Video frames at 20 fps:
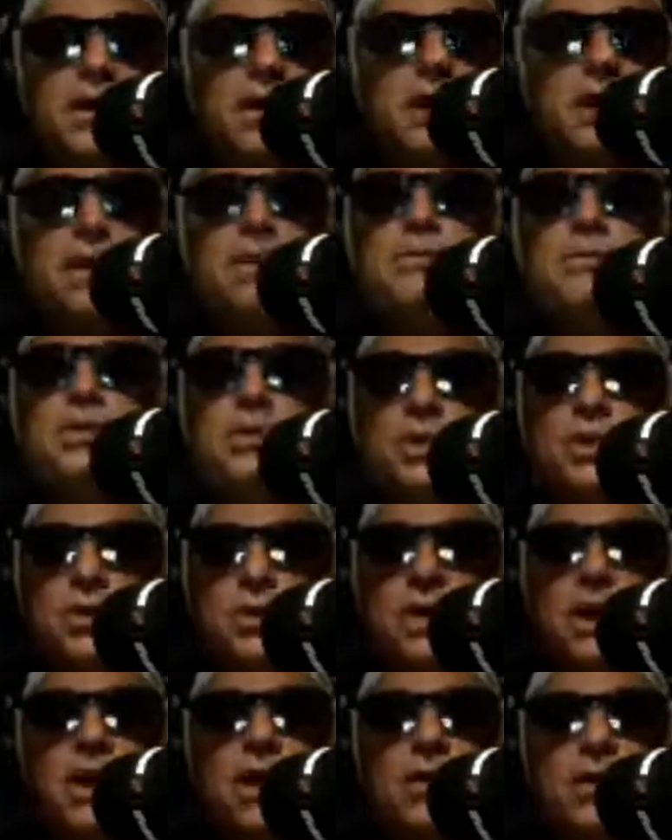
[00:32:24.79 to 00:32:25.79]
And he was
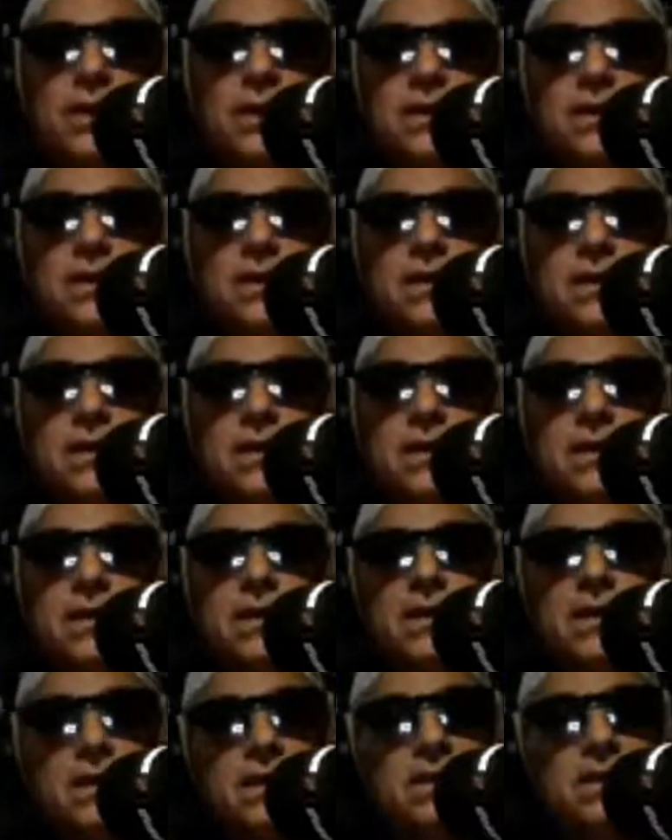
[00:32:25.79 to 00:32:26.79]
showing how he did it,
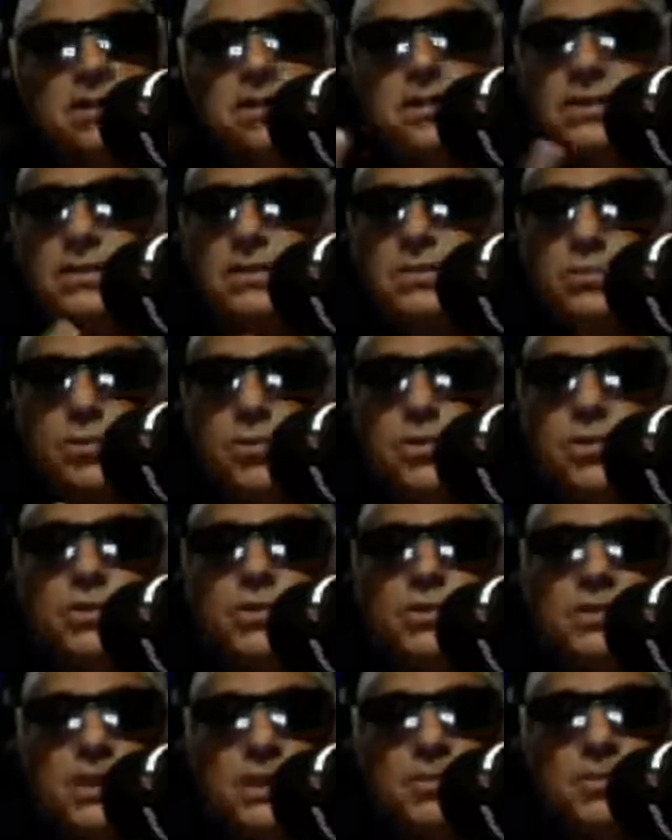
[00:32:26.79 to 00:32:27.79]
and just real
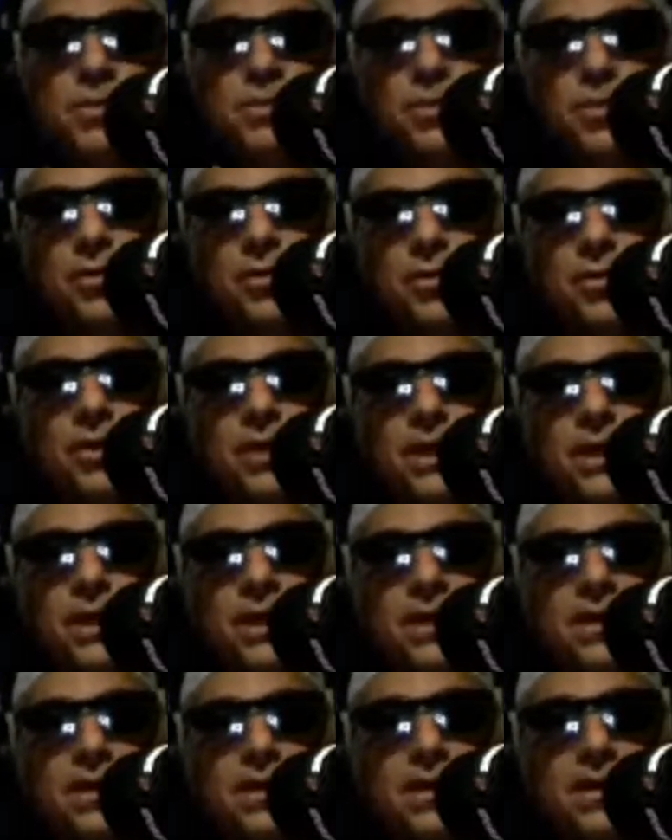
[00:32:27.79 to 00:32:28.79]
simple
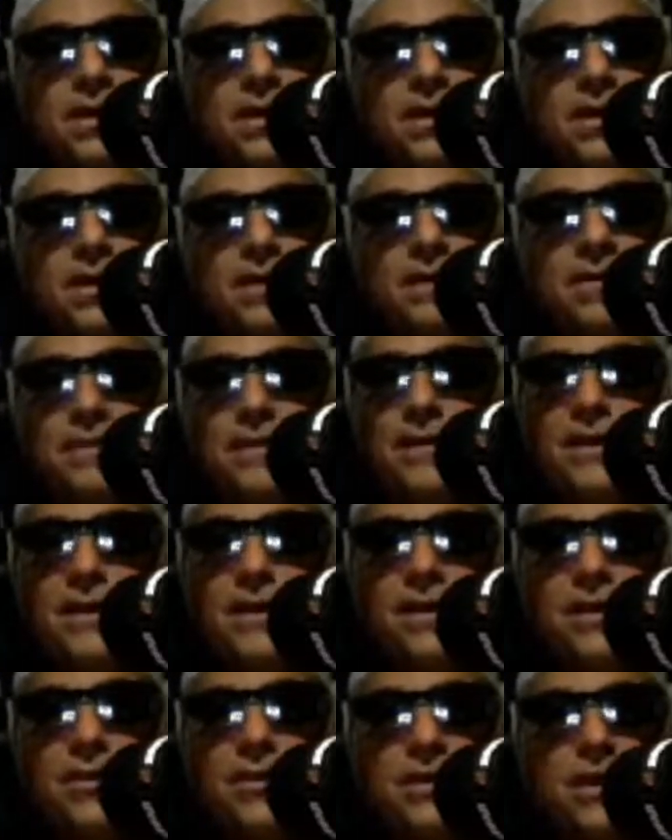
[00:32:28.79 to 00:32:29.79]
three uh,
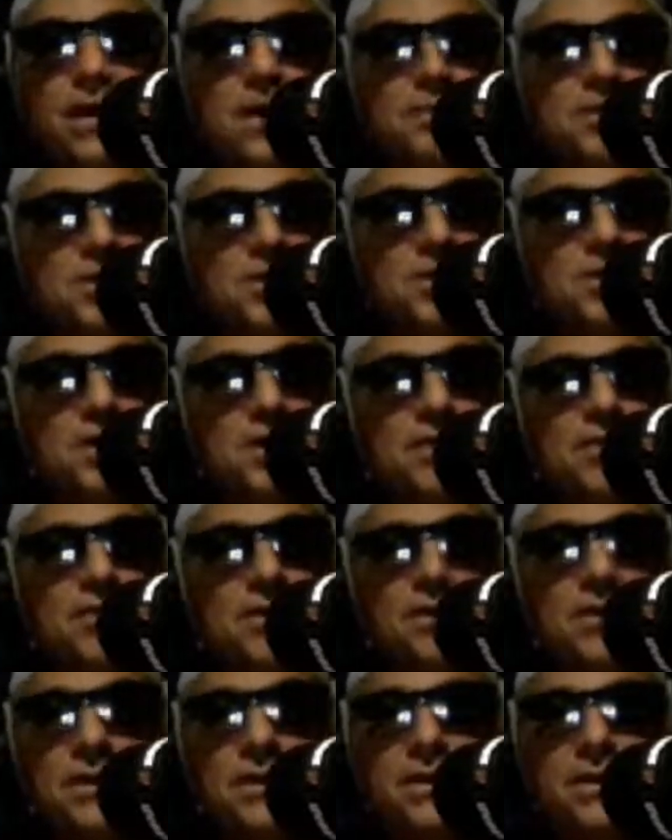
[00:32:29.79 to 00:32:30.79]
finger type stuff
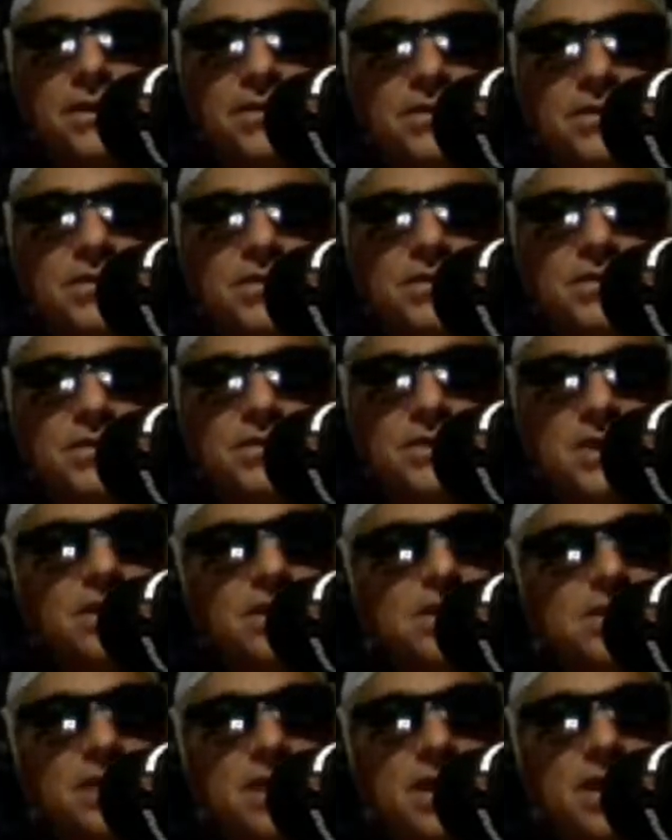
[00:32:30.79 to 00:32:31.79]
on this
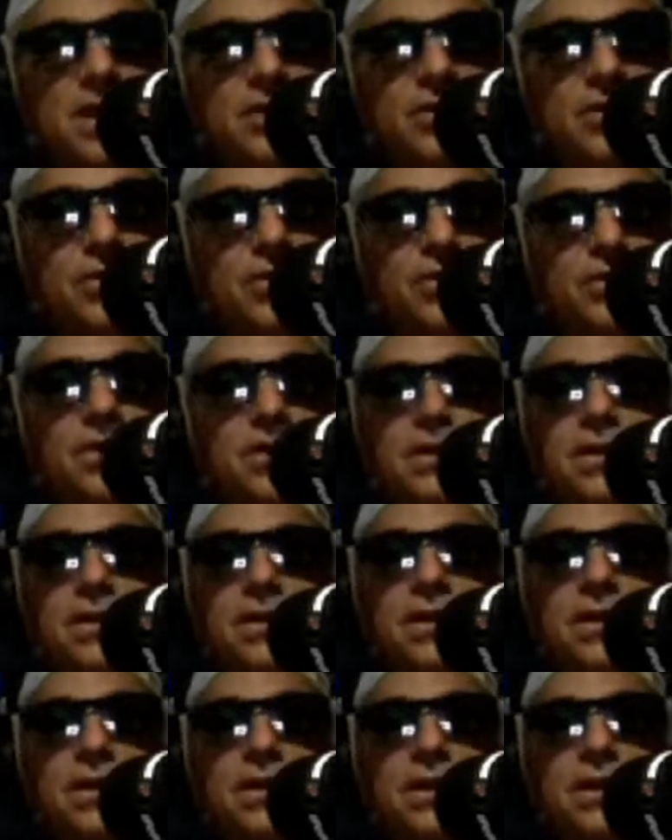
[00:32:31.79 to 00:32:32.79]
synthesizer,
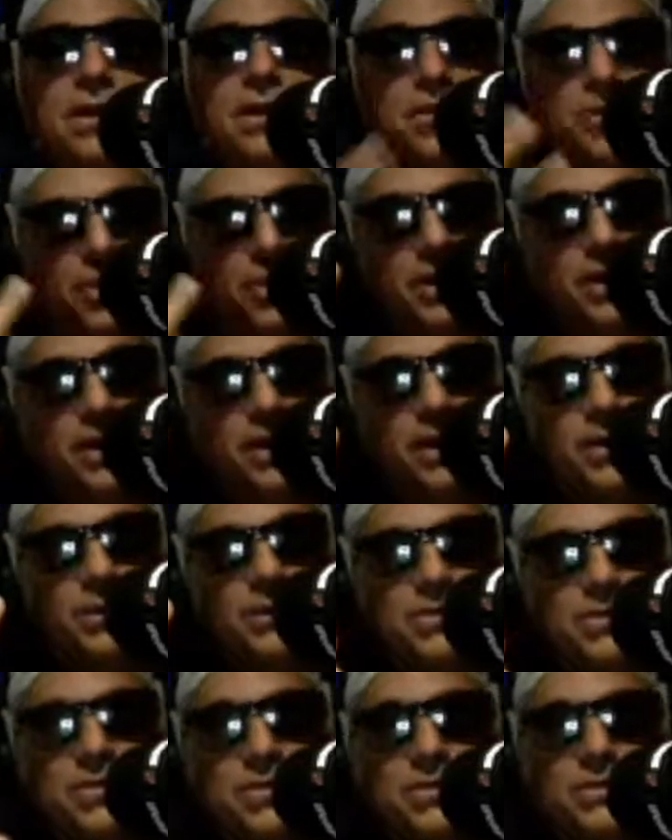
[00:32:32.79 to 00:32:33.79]
uh, three
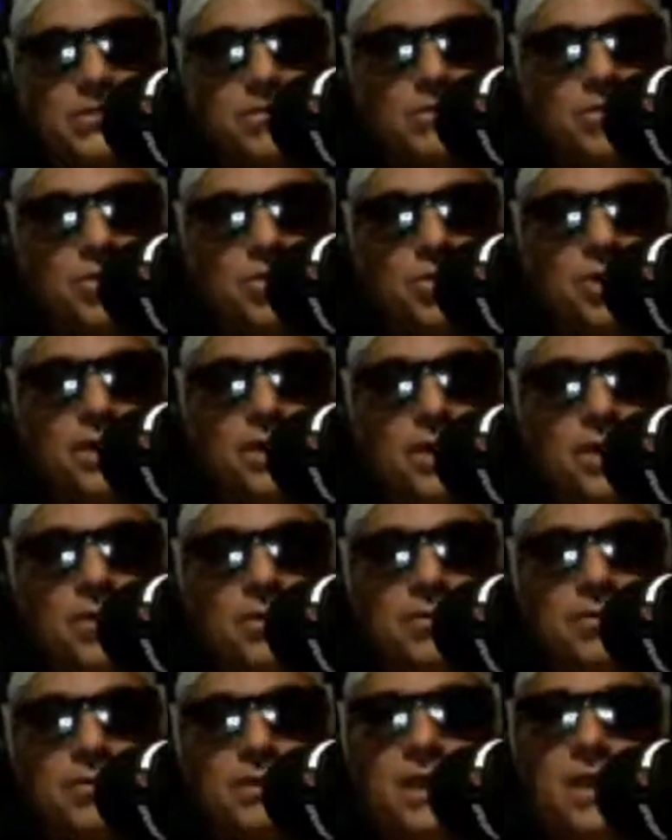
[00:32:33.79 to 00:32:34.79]
notes, three note
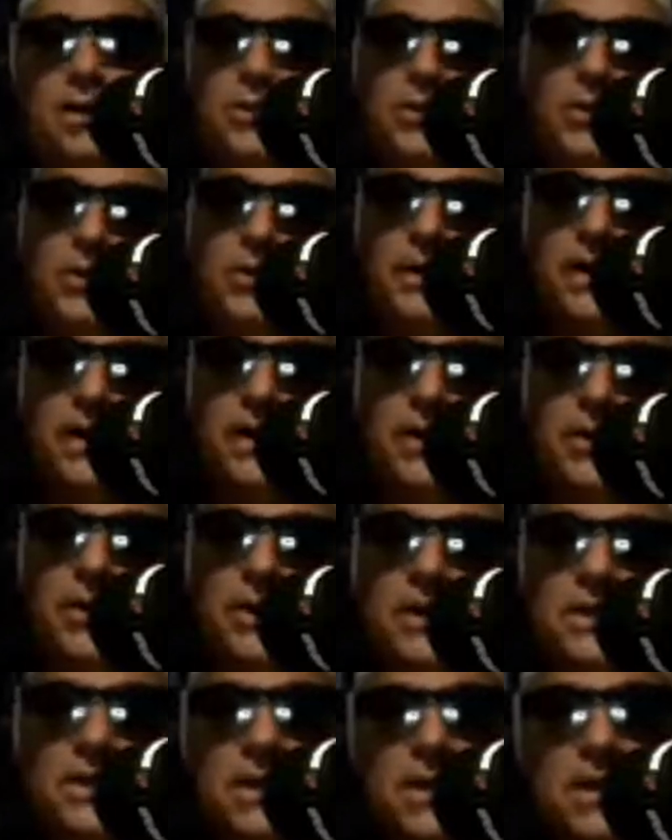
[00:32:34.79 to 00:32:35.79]
kind of real eerie
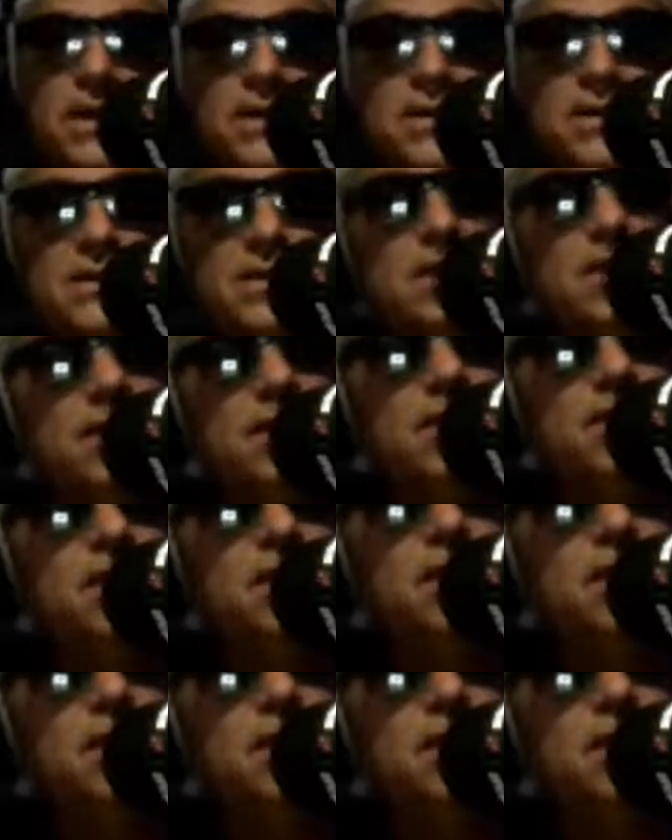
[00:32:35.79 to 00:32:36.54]
sounding stuff.